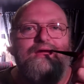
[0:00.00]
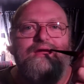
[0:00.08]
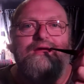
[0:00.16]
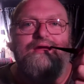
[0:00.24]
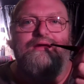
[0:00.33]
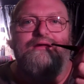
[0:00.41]

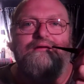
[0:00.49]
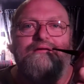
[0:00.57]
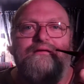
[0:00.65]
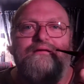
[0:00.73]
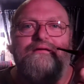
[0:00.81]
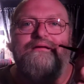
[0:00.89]

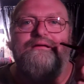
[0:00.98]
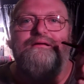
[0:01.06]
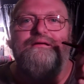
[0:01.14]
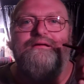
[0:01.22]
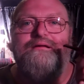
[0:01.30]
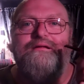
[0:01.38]
And
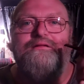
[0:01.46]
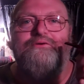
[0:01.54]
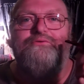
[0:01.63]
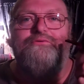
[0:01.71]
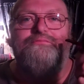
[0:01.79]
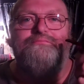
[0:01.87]

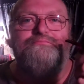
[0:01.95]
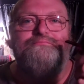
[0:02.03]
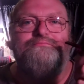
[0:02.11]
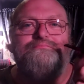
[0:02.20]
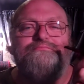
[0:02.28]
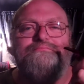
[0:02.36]
the
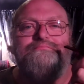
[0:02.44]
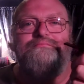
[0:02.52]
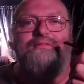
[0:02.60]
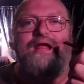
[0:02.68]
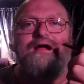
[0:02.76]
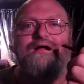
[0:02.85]

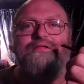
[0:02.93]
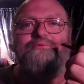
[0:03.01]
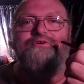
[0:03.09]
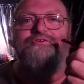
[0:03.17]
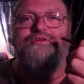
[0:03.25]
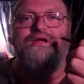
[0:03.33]
gal that
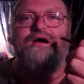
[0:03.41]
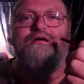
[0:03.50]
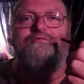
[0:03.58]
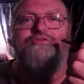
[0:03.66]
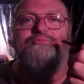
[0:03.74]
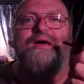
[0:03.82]
was the
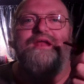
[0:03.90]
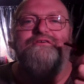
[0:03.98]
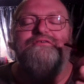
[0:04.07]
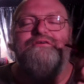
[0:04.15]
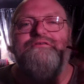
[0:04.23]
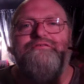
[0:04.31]
office
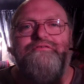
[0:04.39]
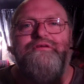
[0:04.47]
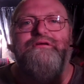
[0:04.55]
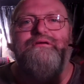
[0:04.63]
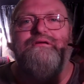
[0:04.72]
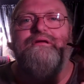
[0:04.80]
manager
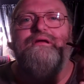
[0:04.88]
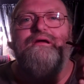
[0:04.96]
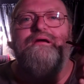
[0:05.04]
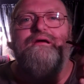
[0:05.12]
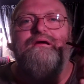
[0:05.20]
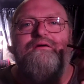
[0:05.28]
said,
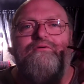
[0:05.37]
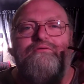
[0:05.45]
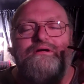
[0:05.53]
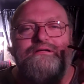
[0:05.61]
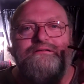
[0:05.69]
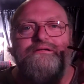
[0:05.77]

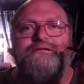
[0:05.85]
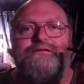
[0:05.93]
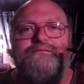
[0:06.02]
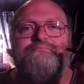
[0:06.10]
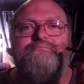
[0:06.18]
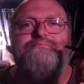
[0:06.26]
well,
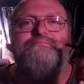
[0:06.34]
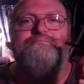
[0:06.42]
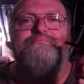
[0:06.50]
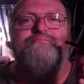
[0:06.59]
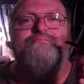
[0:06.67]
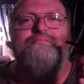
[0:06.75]
you're a
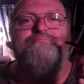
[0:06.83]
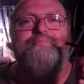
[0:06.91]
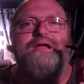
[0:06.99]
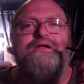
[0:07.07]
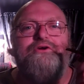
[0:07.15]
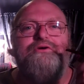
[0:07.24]

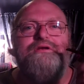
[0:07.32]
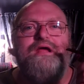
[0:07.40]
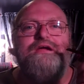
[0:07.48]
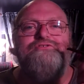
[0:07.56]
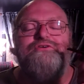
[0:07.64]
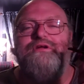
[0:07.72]
big,
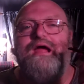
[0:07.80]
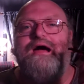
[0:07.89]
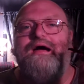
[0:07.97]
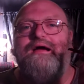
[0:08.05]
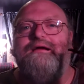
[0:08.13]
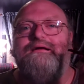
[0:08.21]
good-natured
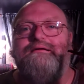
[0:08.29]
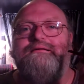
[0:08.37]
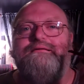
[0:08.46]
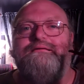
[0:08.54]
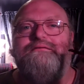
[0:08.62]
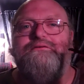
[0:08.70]

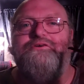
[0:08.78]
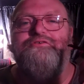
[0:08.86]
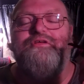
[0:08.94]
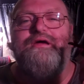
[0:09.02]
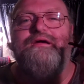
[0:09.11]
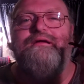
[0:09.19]
guy,
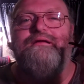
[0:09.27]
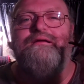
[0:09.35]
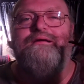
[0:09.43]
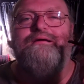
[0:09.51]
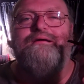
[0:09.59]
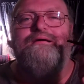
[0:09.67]
looks like, and
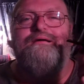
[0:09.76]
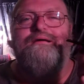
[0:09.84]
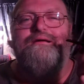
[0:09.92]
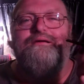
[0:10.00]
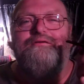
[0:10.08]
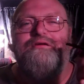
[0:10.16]

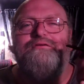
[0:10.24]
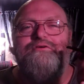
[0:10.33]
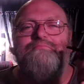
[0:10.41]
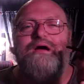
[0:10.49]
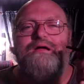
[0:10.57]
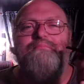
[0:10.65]
said,
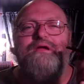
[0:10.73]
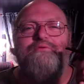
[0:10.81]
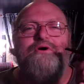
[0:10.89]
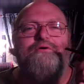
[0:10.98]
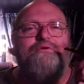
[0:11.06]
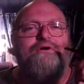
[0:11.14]
you might be
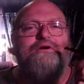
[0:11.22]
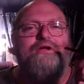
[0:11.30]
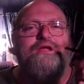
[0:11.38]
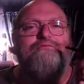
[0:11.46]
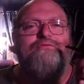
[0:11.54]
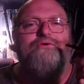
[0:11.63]
what we're
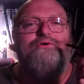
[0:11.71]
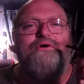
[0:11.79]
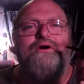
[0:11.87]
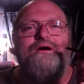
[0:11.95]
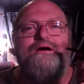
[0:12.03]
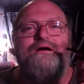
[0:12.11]
looking
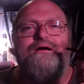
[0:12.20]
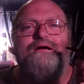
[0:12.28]
for